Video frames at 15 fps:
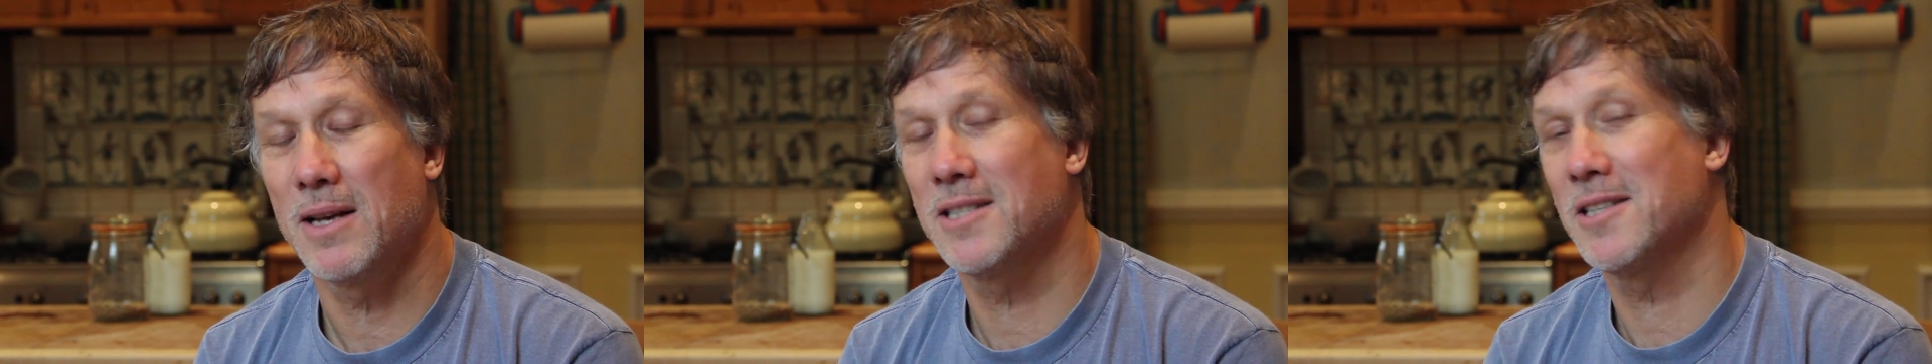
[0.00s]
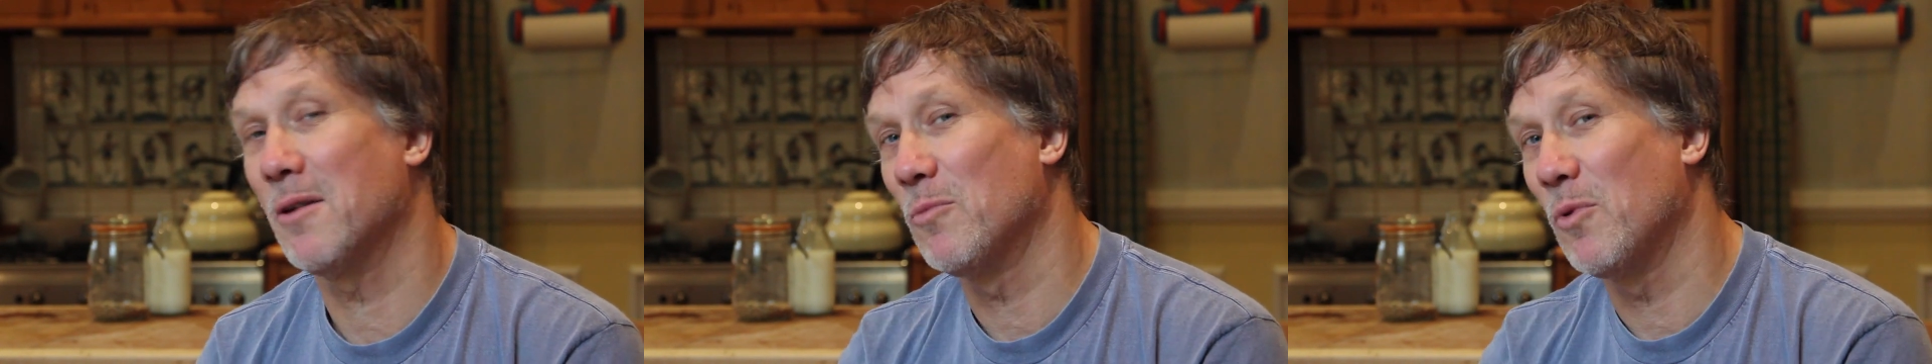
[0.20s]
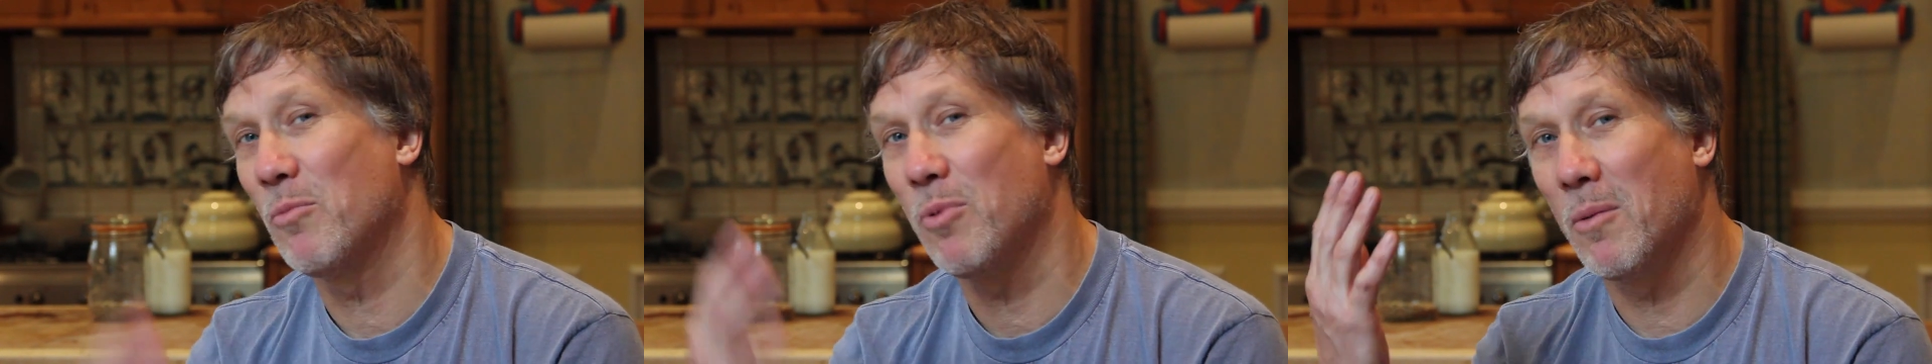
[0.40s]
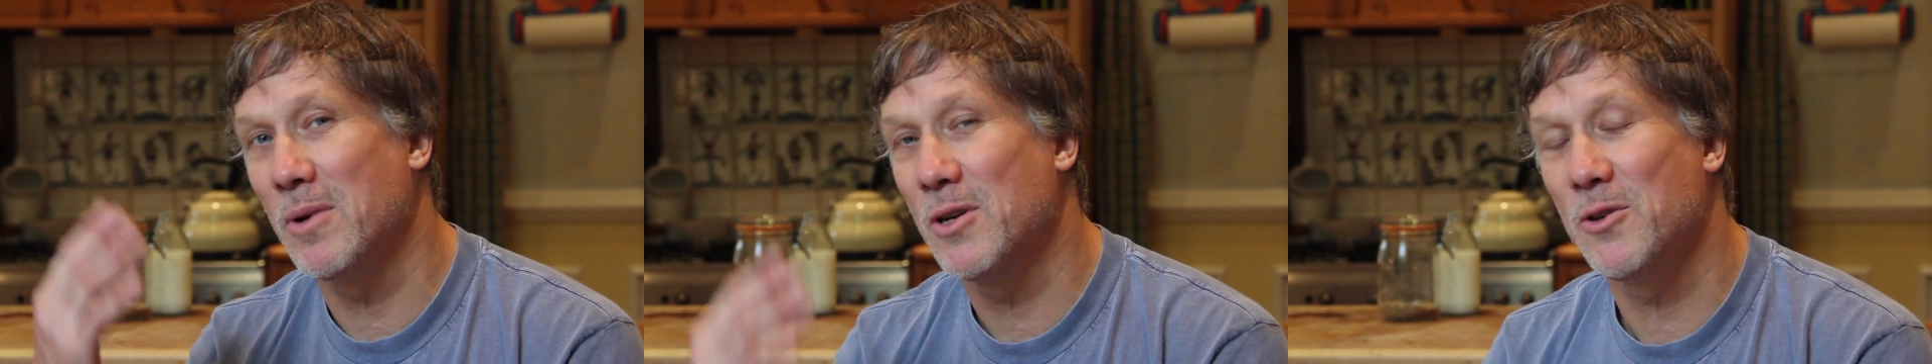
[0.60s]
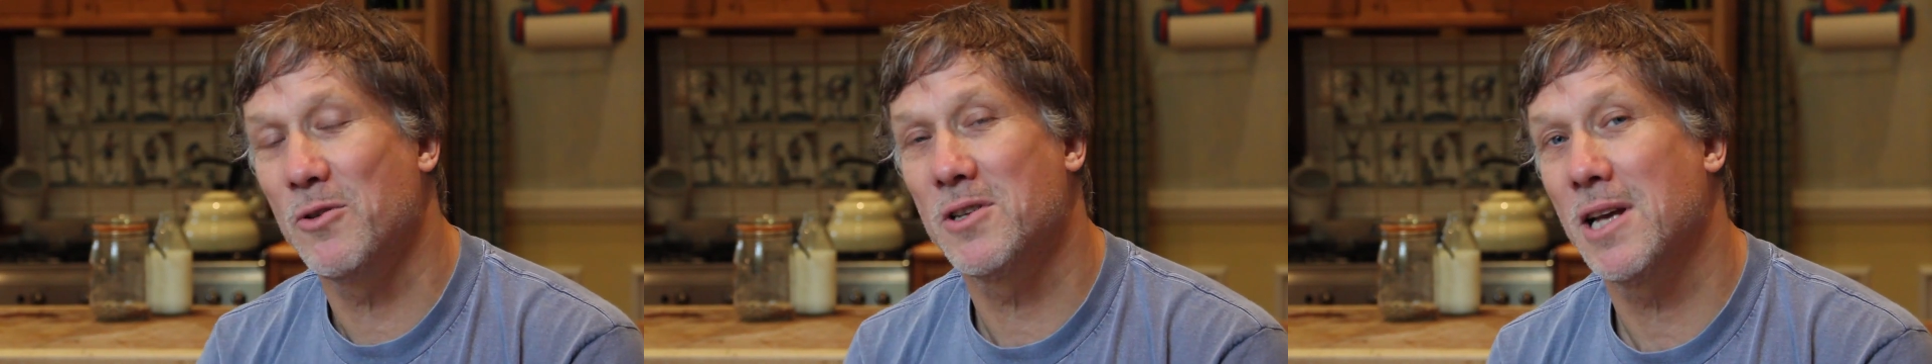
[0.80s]
son will probably
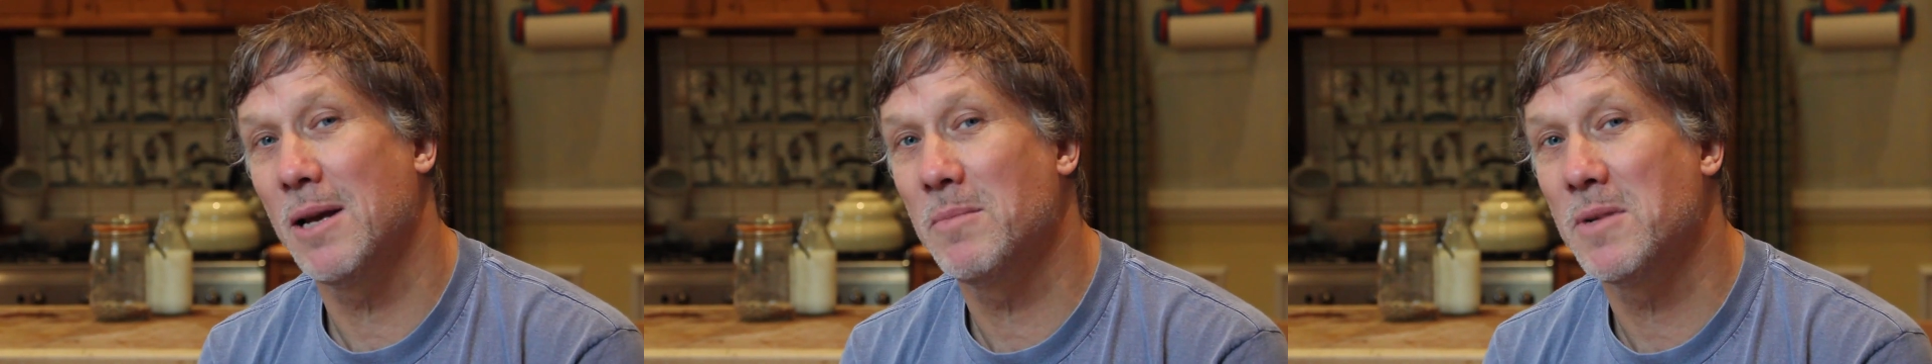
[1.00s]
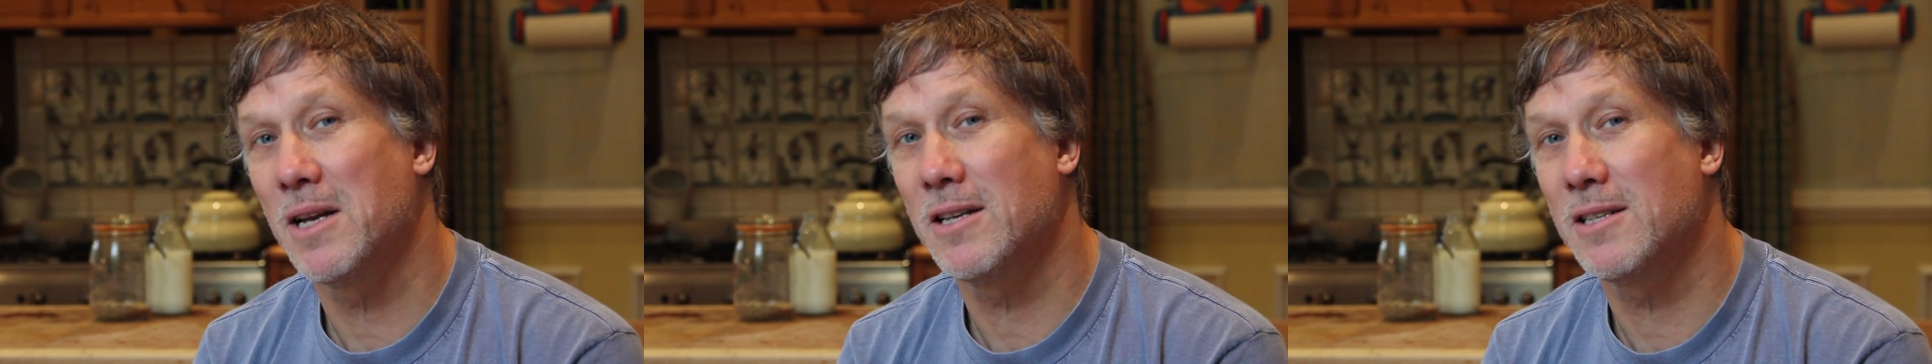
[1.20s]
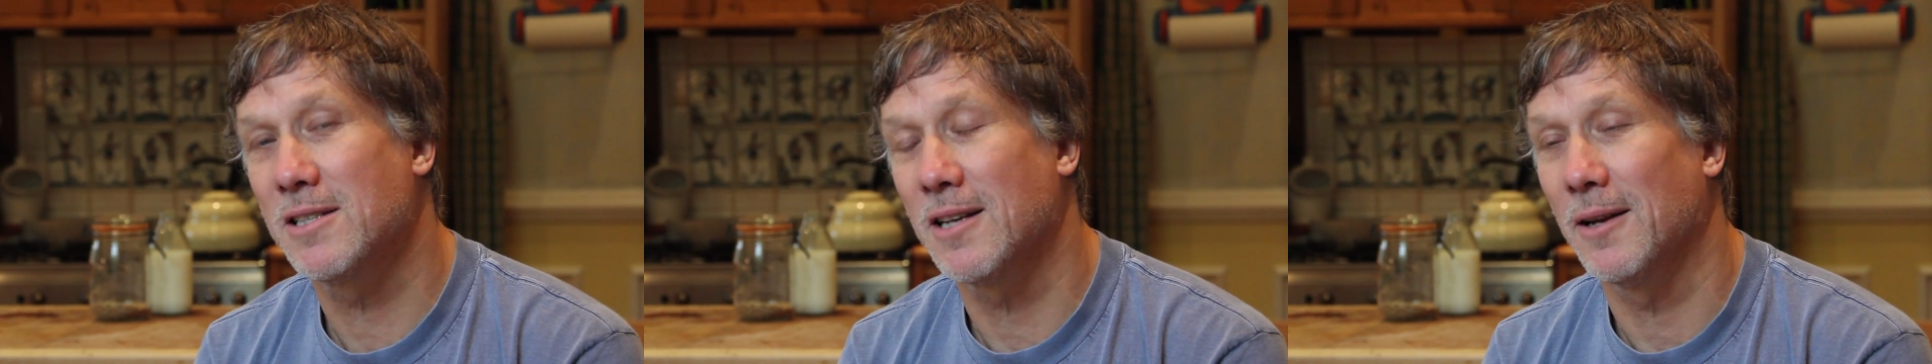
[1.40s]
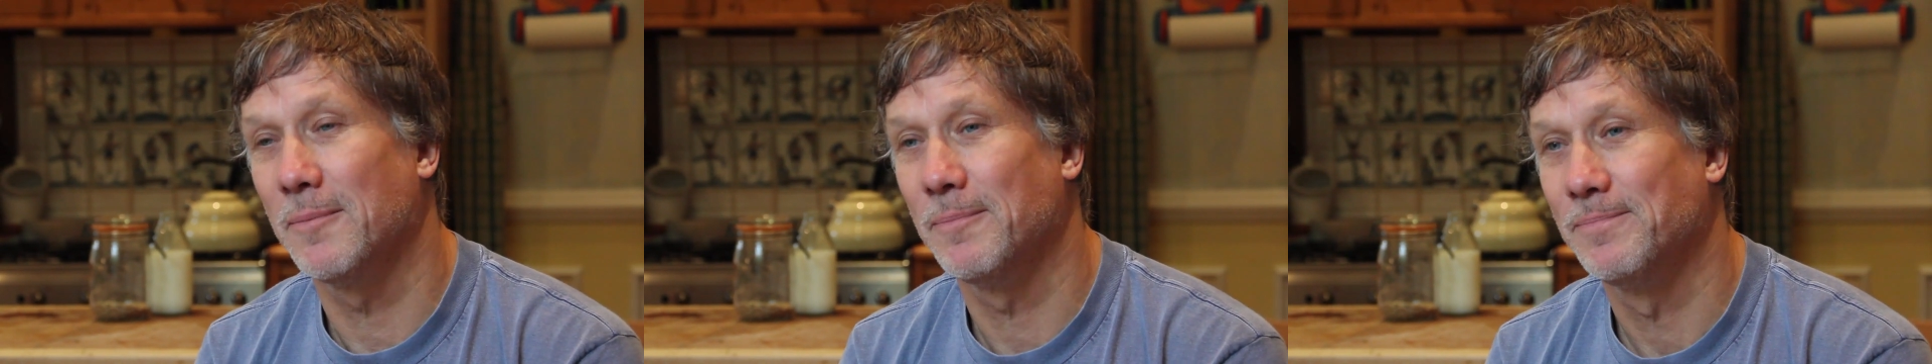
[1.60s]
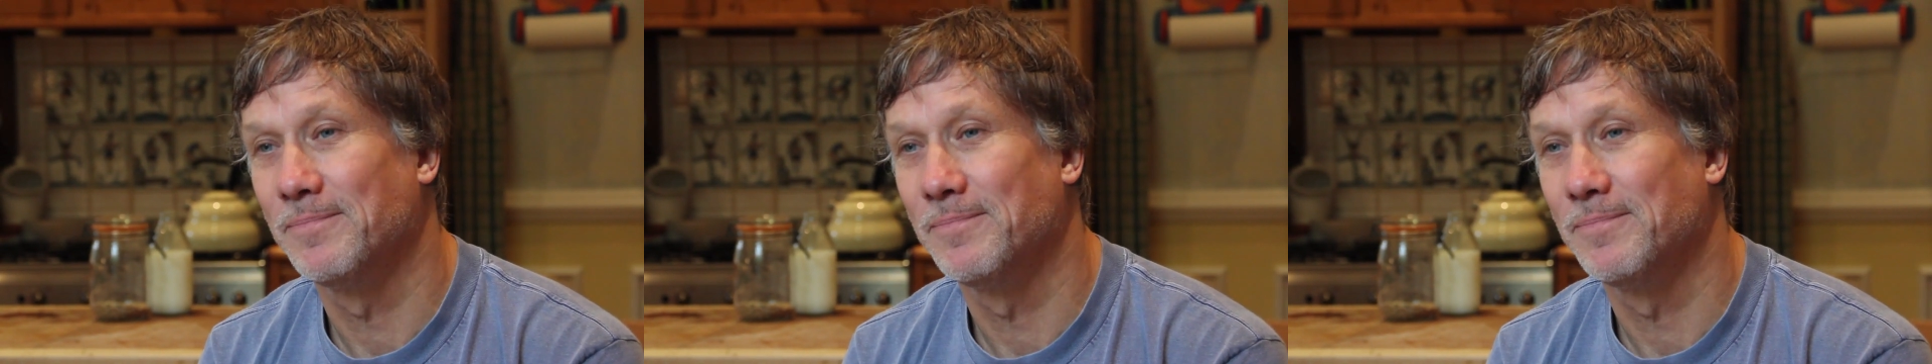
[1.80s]
do the same to his son.